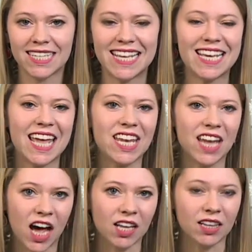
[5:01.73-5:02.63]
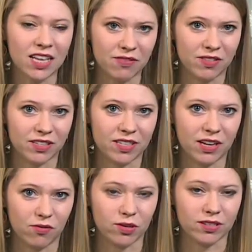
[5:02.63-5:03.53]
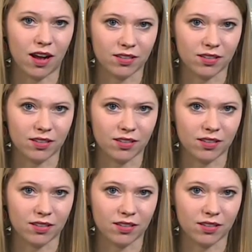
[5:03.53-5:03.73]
and he cannot leave the state of